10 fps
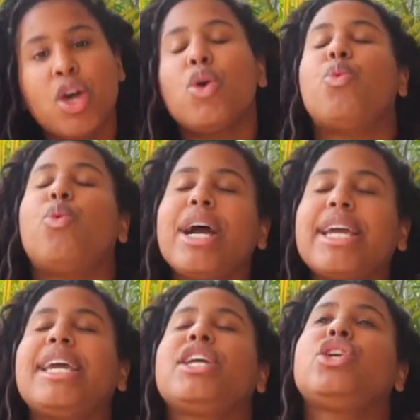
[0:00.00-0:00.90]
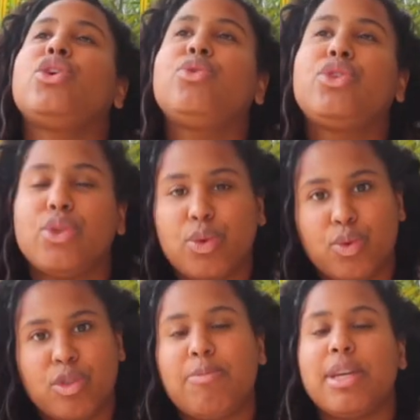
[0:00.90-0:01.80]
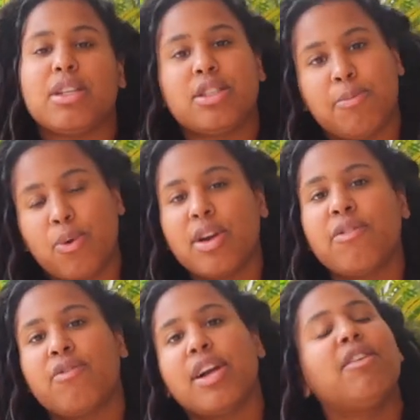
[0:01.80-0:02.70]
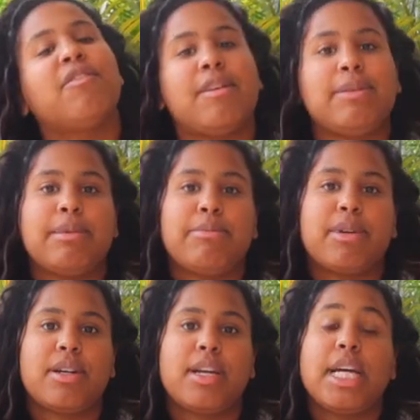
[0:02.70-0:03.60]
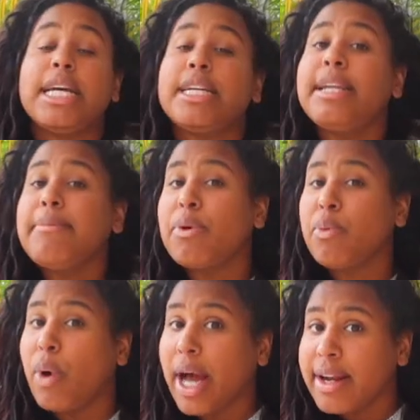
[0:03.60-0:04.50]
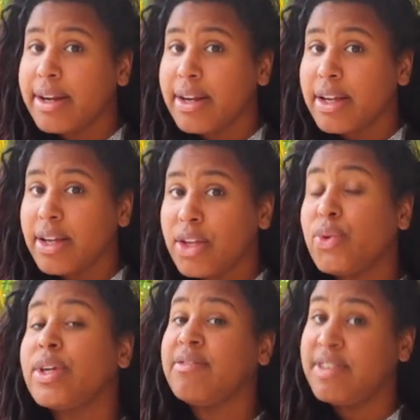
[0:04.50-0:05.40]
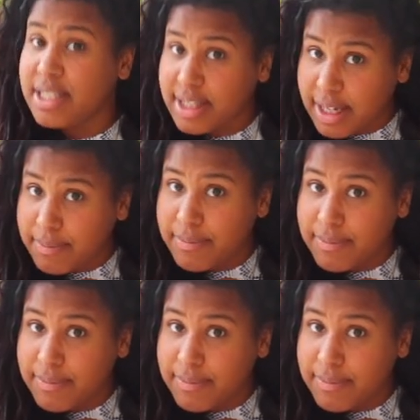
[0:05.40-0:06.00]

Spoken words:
What can you do to be a supportive friend or family member? Number one, you can visit them.